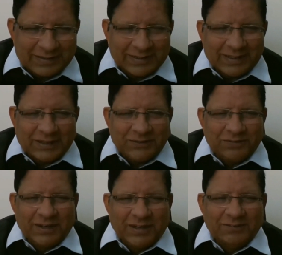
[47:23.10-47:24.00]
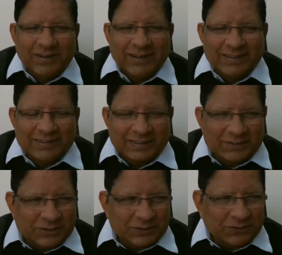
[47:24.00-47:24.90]
ji, a very, very
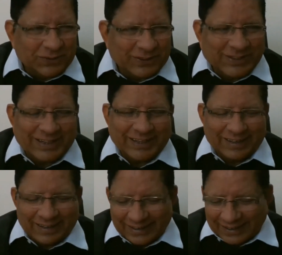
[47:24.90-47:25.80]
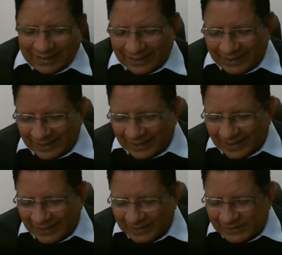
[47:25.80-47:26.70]
interesting question.
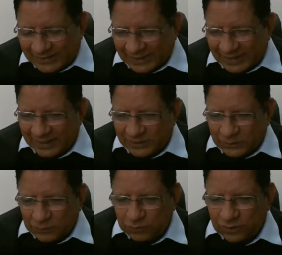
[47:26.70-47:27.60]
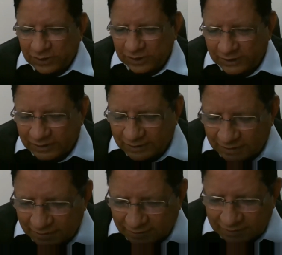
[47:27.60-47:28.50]
I'll say two, three
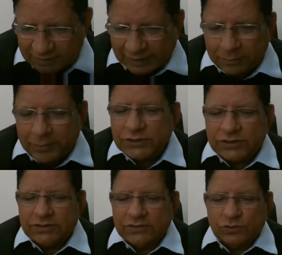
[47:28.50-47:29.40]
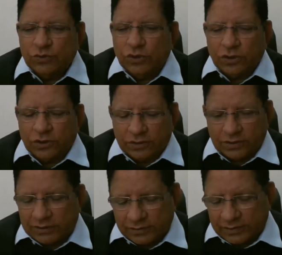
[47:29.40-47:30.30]
dimensions to
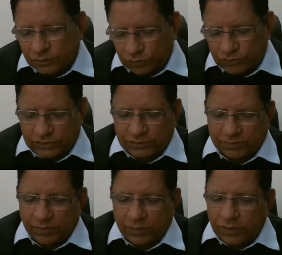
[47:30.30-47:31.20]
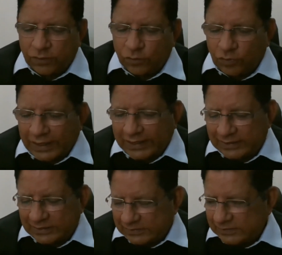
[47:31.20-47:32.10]
your question. One
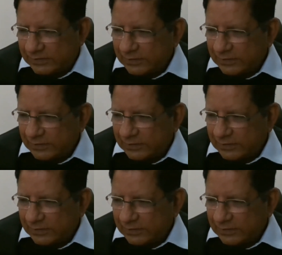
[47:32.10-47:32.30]
is,